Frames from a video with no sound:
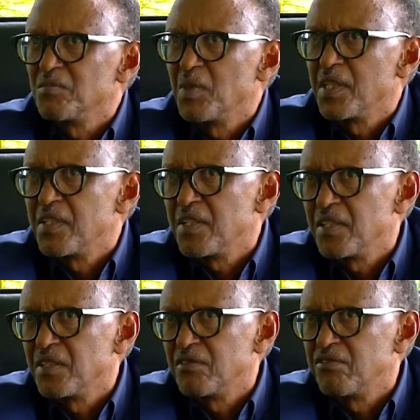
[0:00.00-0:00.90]
but
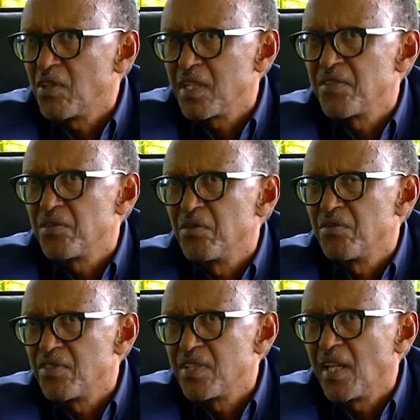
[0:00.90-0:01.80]
uh, focused
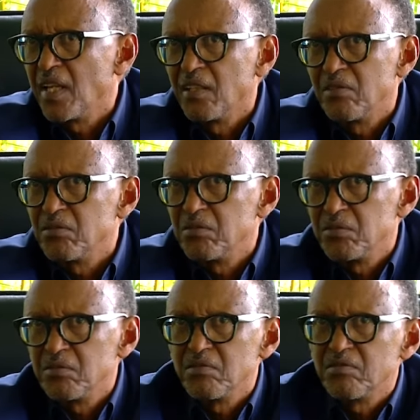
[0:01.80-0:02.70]
on saying
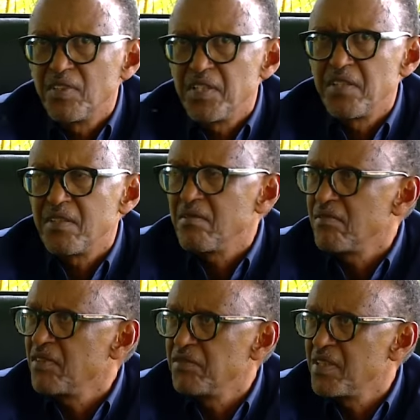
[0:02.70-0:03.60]
first,
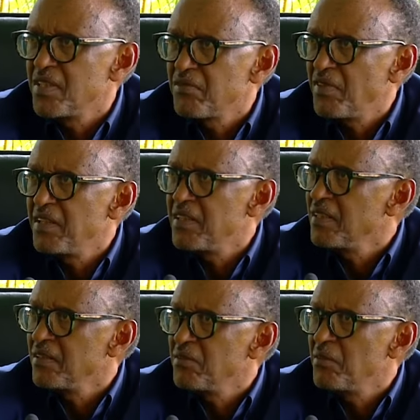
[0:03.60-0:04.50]
if it is
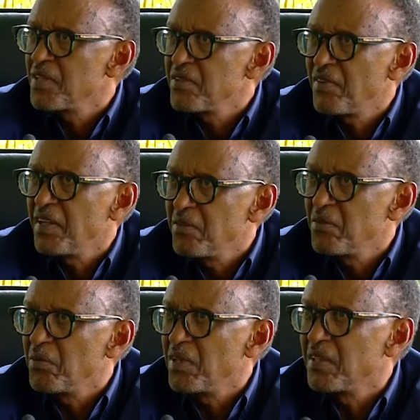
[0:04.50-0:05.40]
fighting, we must
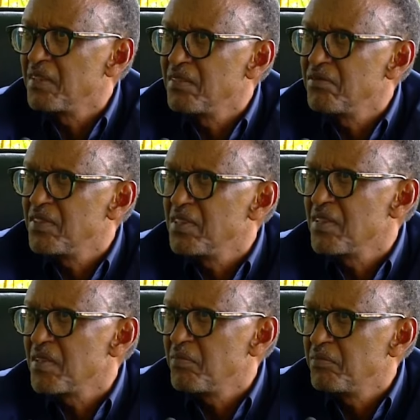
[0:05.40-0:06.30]
fight to win. If it
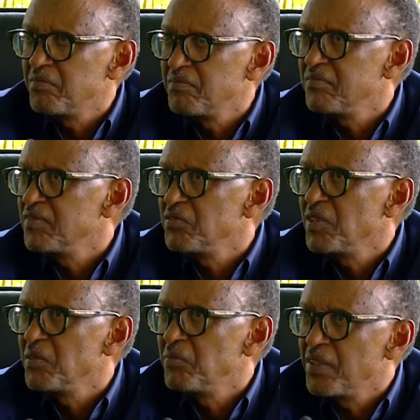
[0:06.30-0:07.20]
is
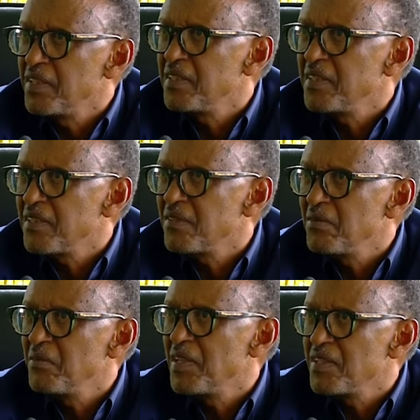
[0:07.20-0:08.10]
even
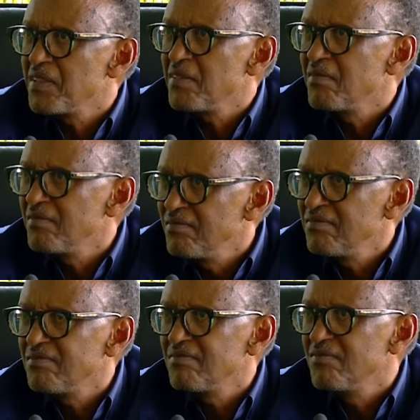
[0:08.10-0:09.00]
politics, we must
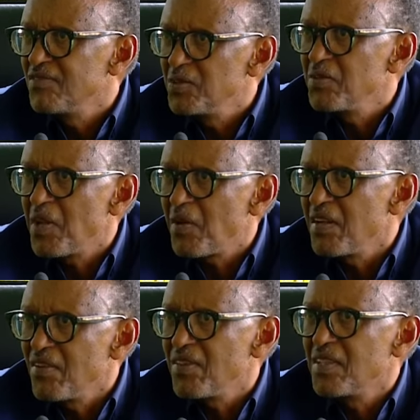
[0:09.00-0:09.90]
do the
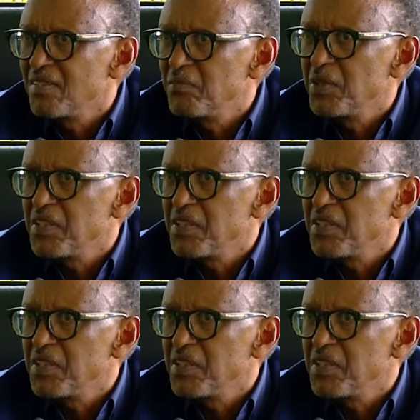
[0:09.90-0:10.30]
right thing